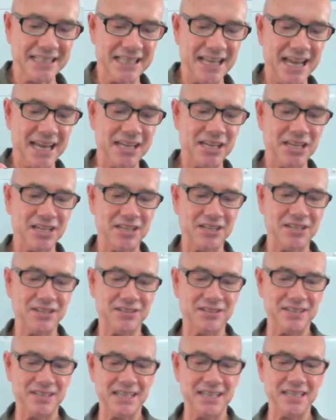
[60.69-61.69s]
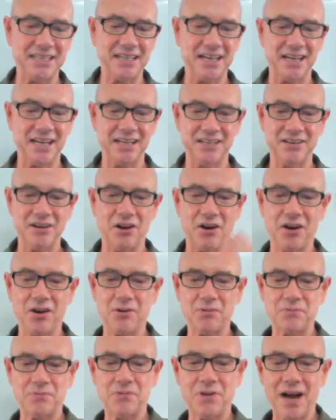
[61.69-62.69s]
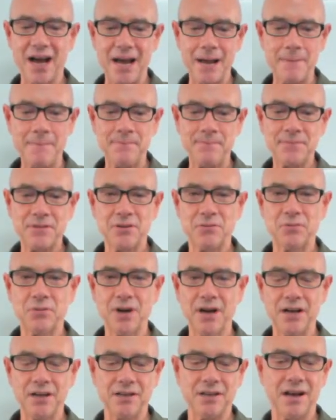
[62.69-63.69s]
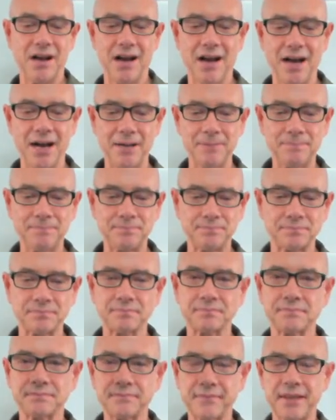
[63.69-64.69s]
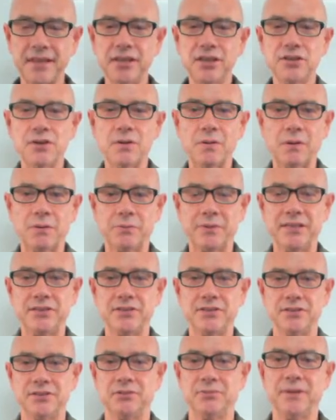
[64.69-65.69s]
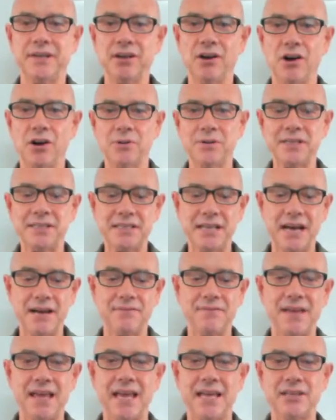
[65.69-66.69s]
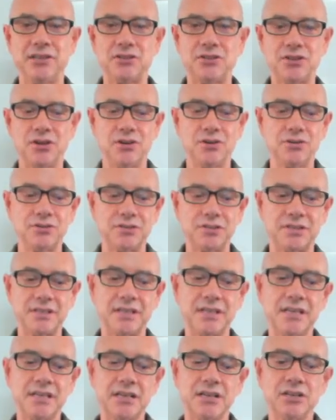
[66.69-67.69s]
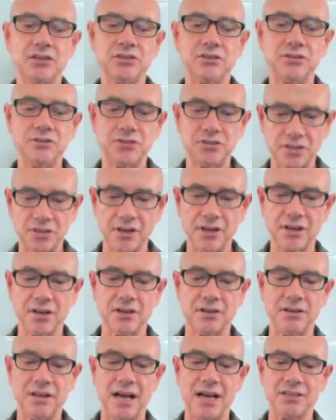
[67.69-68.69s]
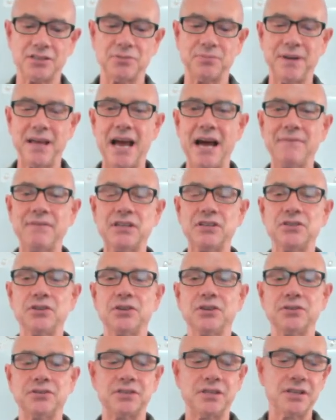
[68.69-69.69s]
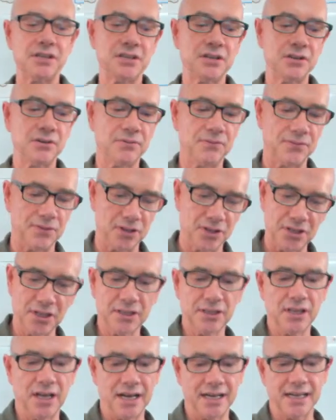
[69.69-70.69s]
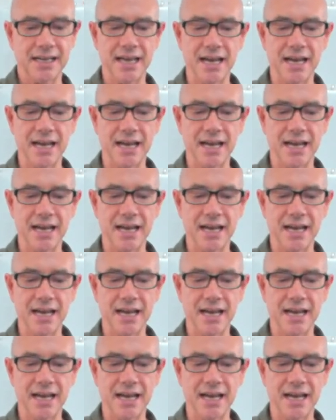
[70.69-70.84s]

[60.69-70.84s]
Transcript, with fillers: Thank you, Nidan. All right. Well, um, you know what we do. We always have a toast to start our class. We have a toast for good luck.